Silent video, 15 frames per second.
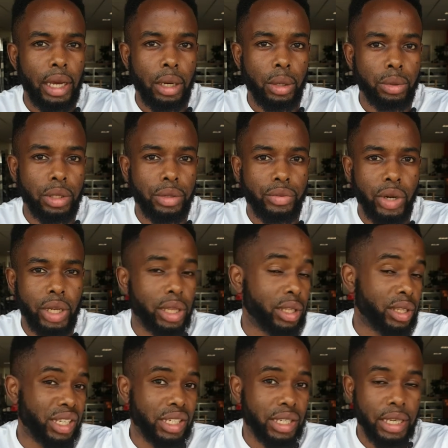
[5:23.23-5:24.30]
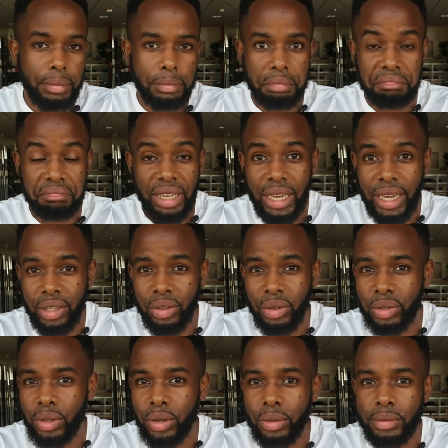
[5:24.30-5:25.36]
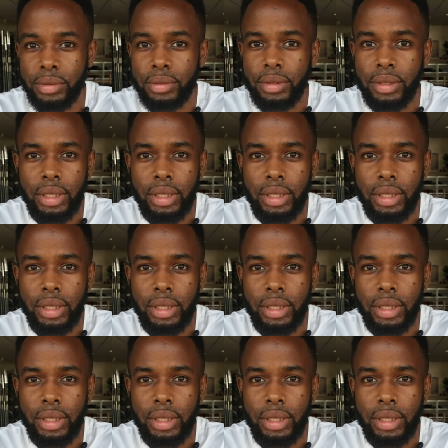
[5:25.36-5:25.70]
I would have reacted the same. I don't know.